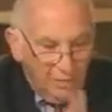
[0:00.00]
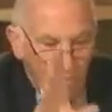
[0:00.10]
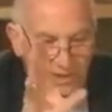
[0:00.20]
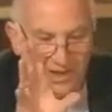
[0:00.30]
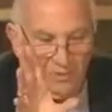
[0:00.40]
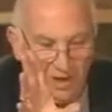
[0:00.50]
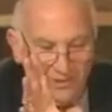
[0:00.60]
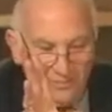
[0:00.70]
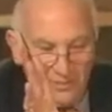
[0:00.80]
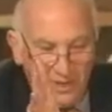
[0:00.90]
Yeah, well,
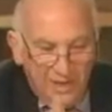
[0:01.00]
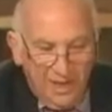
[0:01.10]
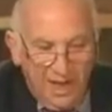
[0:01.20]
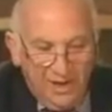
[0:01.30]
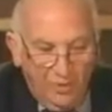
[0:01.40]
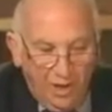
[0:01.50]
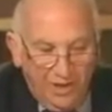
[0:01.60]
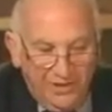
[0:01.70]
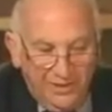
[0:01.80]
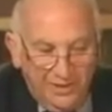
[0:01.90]

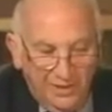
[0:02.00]
anyway,